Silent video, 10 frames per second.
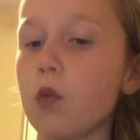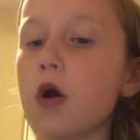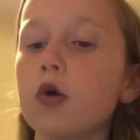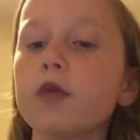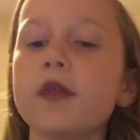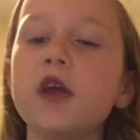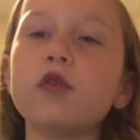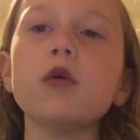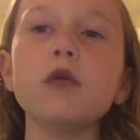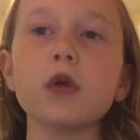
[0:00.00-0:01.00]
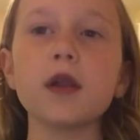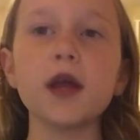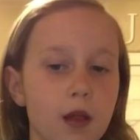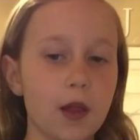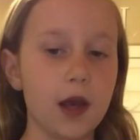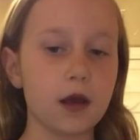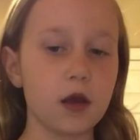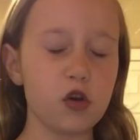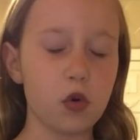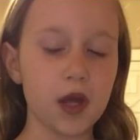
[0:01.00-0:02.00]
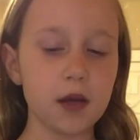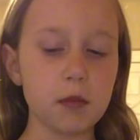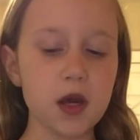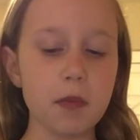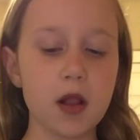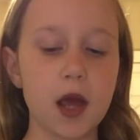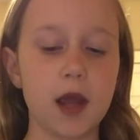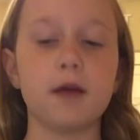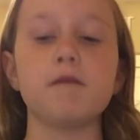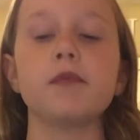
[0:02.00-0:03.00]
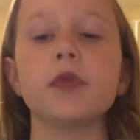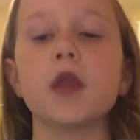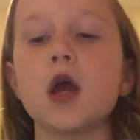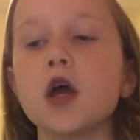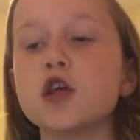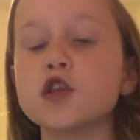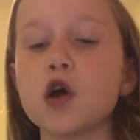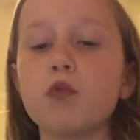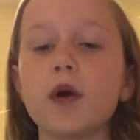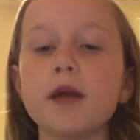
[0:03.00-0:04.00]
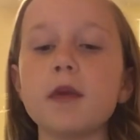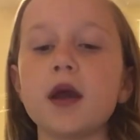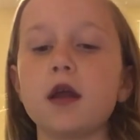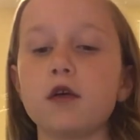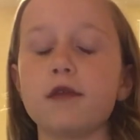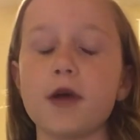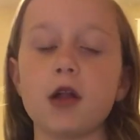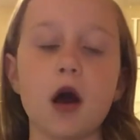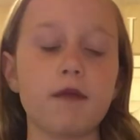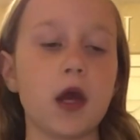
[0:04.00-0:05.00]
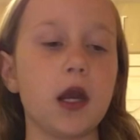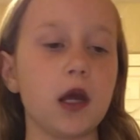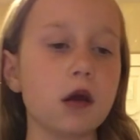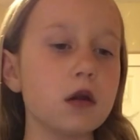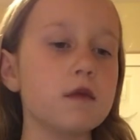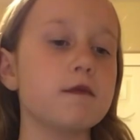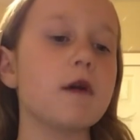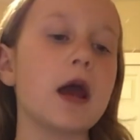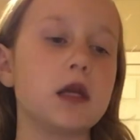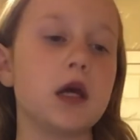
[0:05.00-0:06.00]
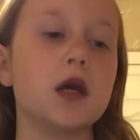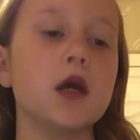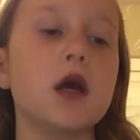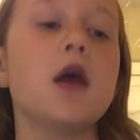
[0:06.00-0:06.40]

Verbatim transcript: well, these weren't really like annoying me, but like so one of my nails fell off and I couldn't find it.